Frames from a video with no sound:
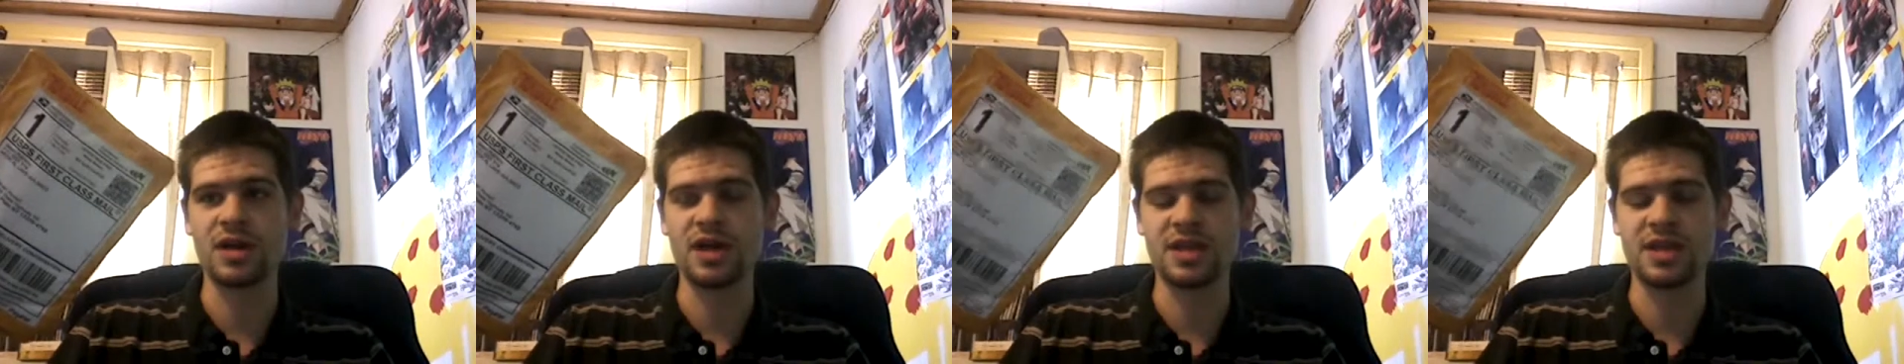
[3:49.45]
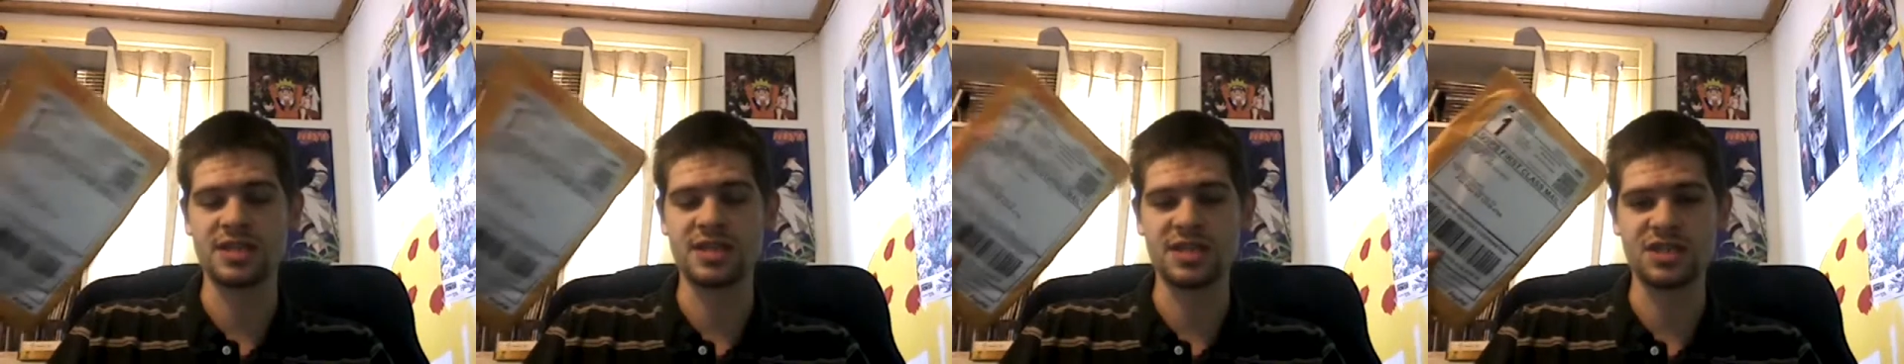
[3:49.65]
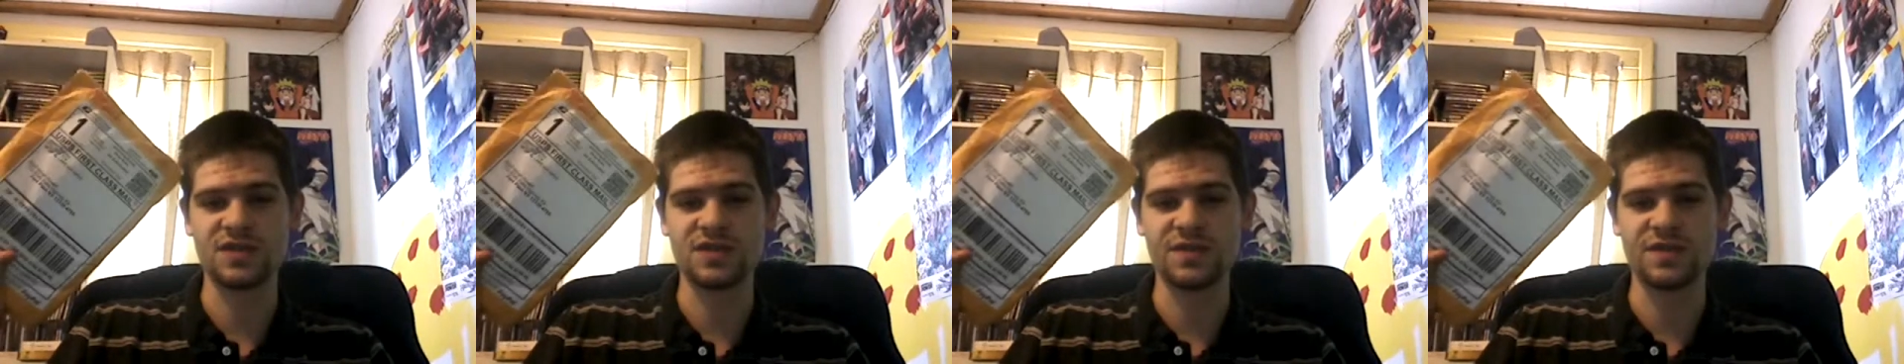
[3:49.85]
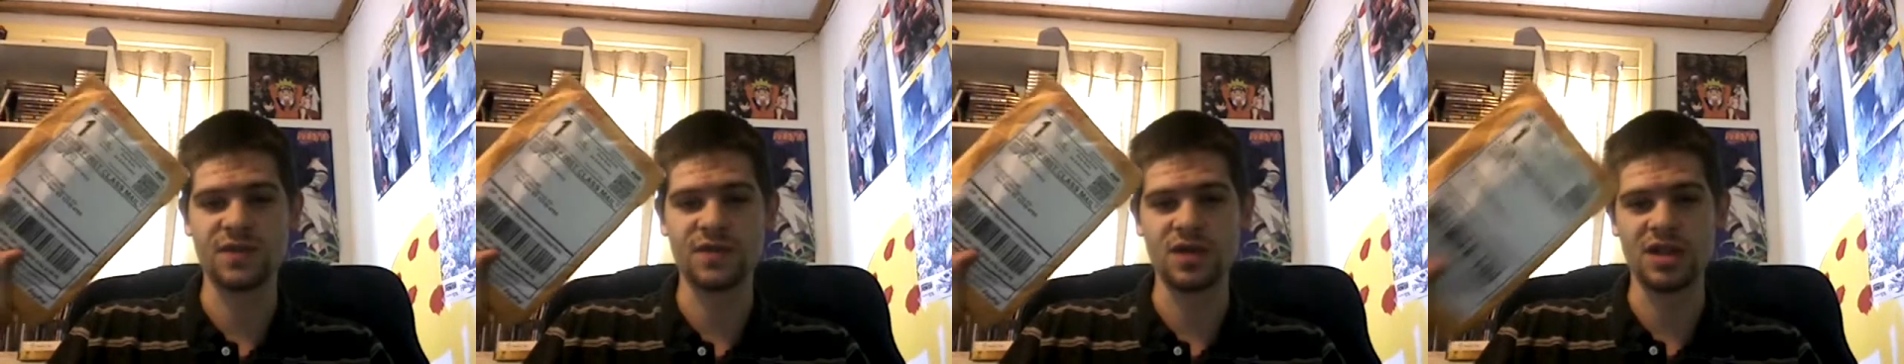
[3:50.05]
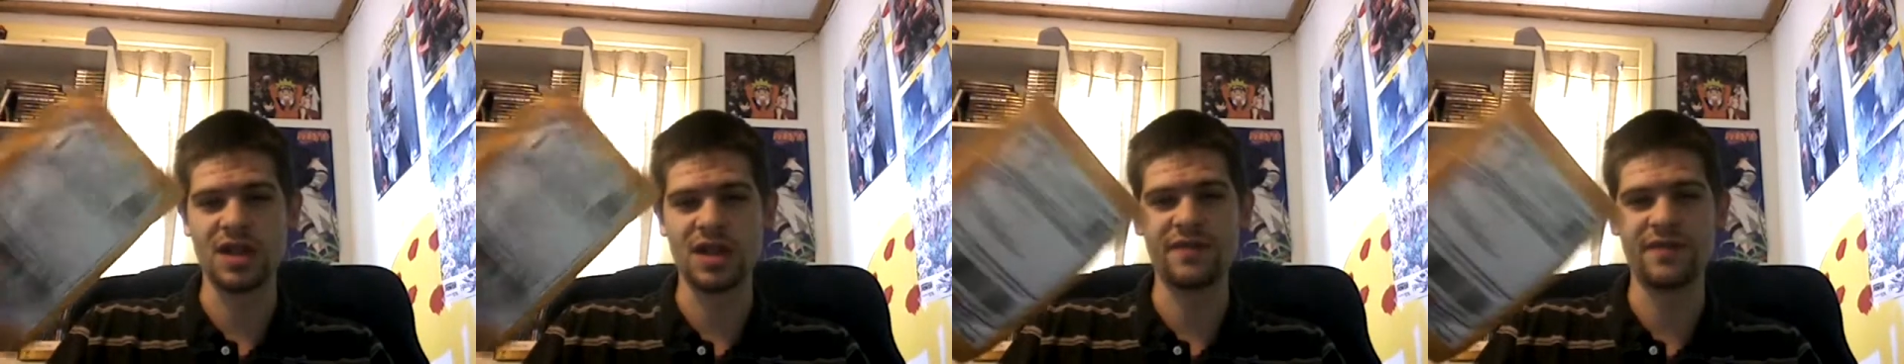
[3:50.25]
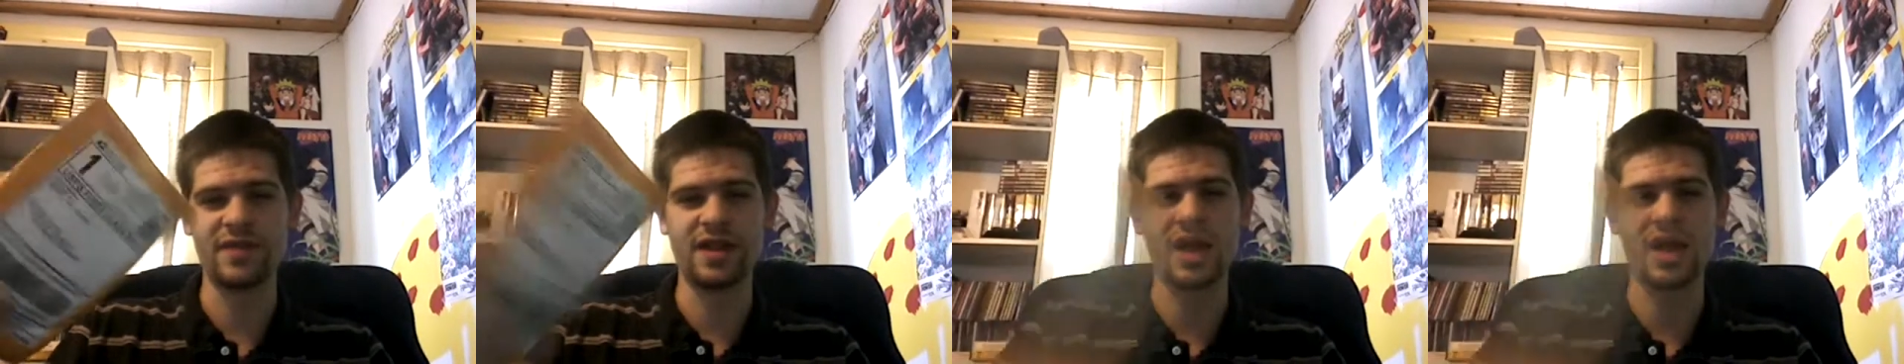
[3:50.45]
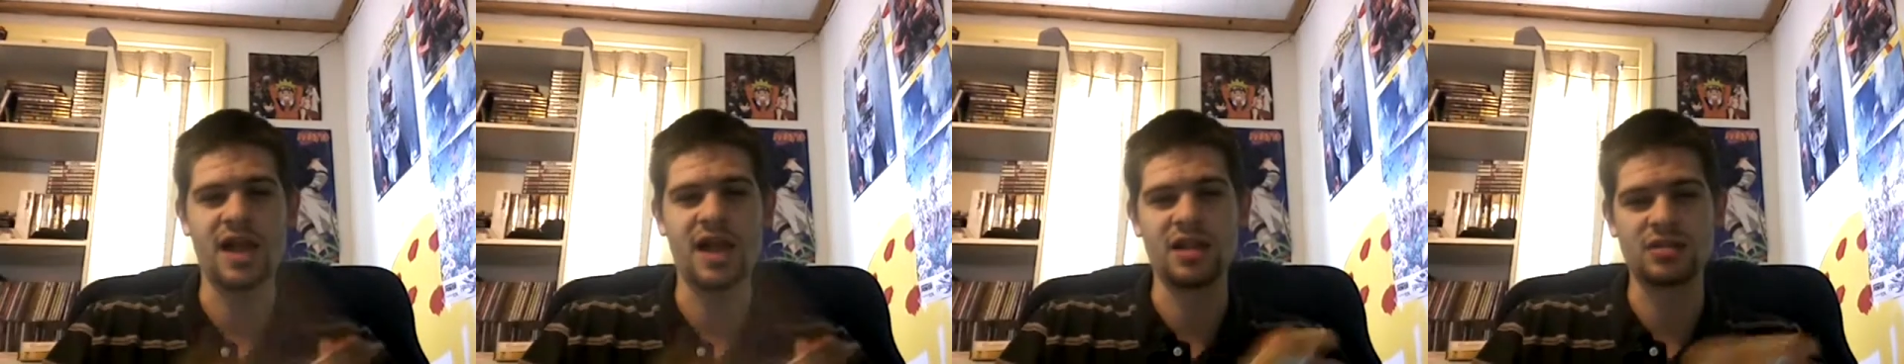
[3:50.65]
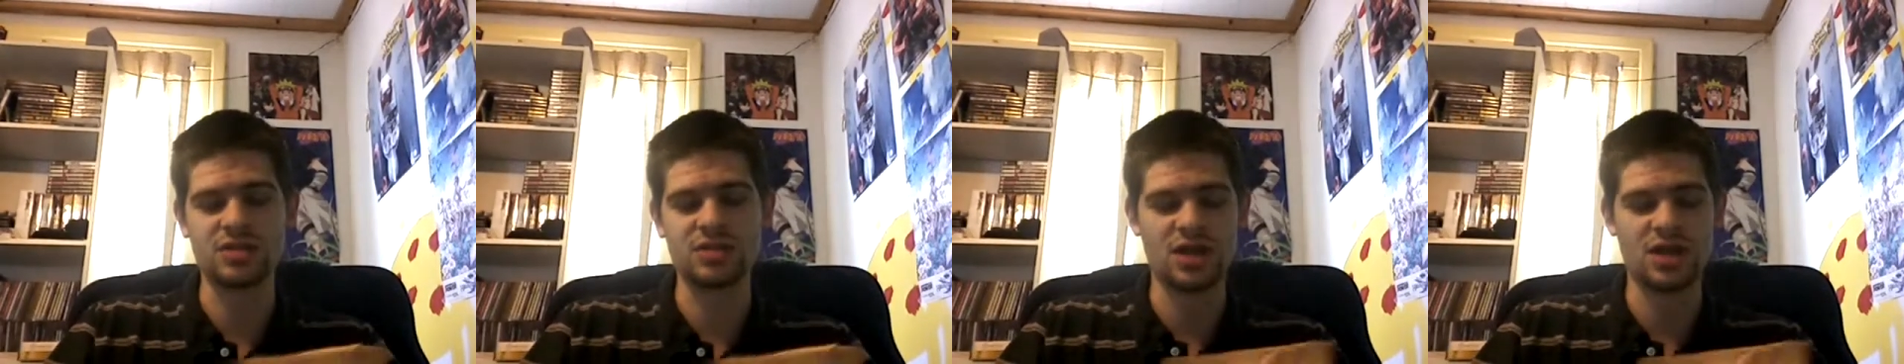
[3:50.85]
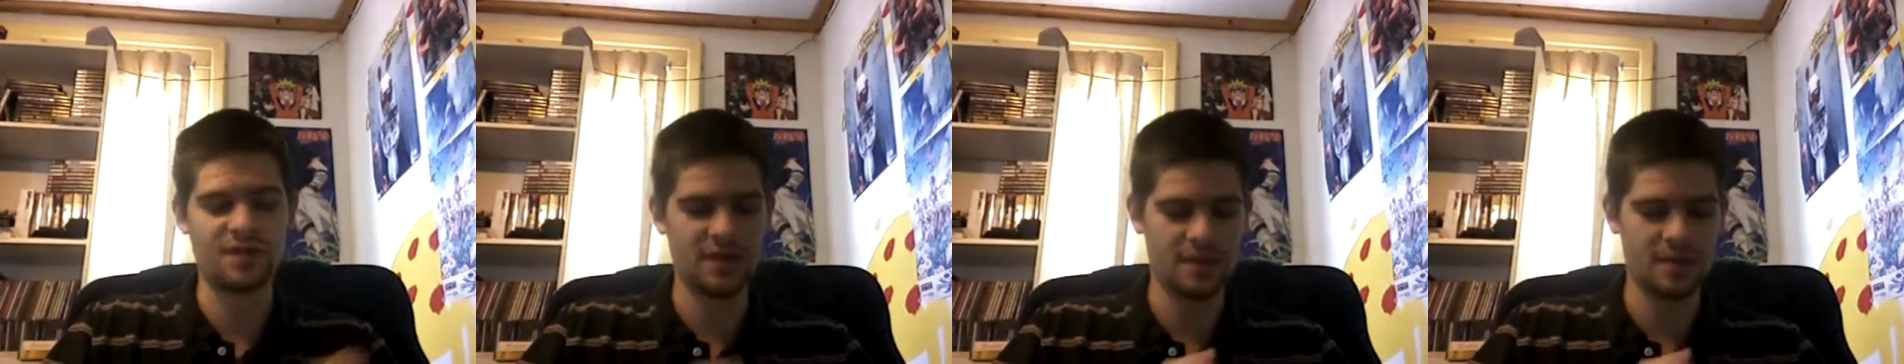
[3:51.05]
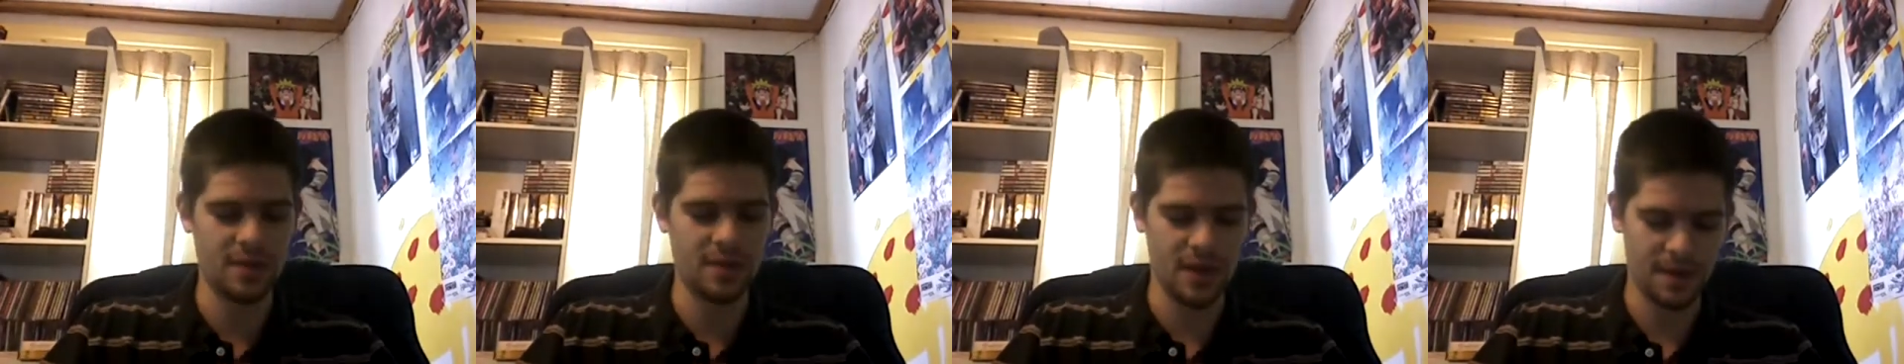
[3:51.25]
I got this for $11 off
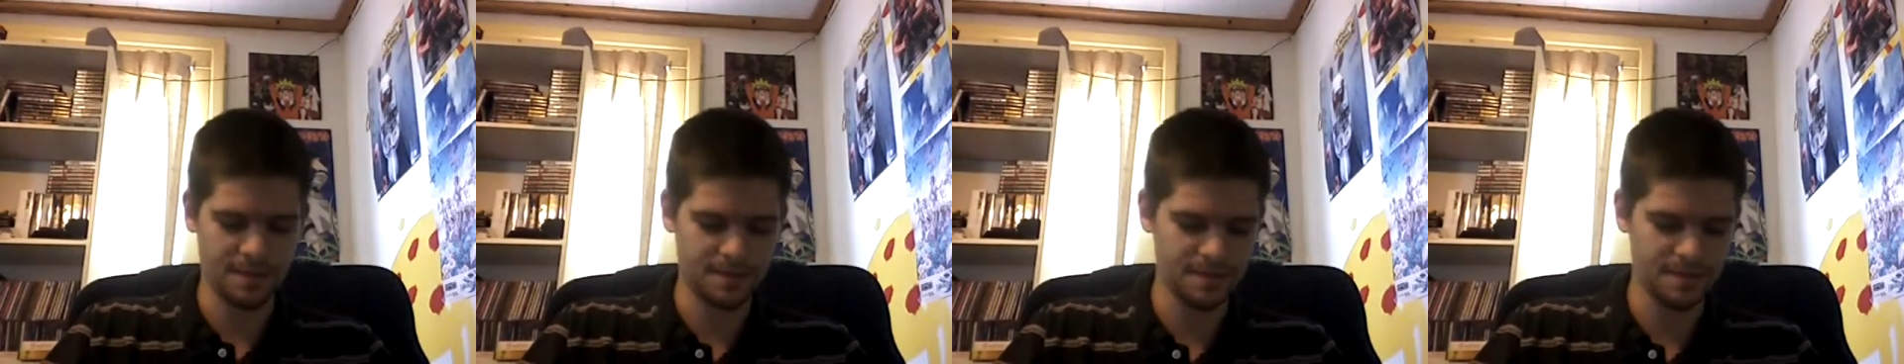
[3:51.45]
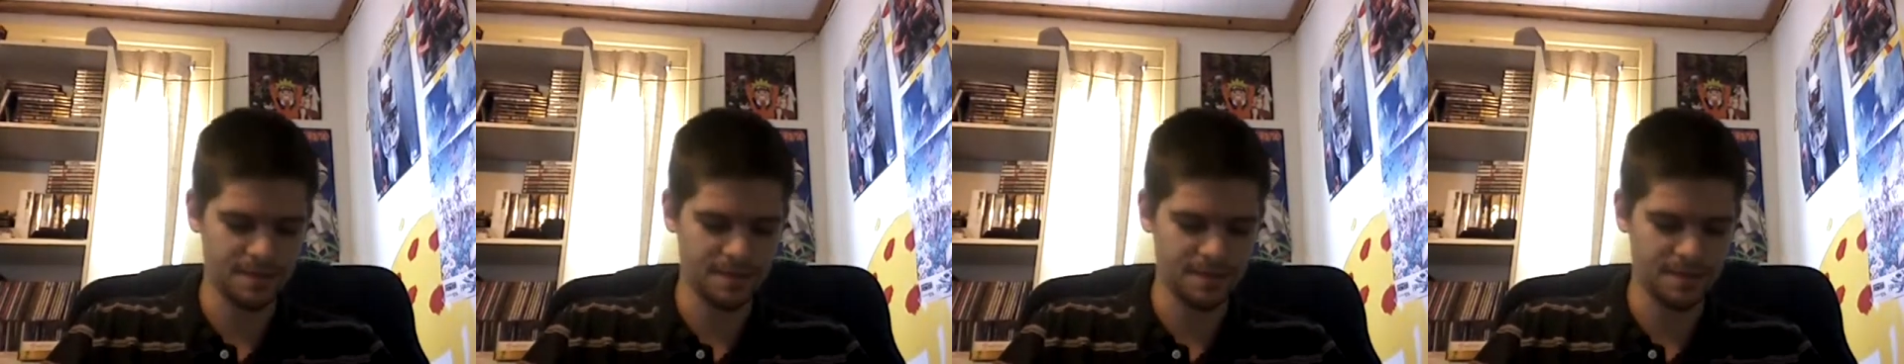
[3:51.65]
eBay.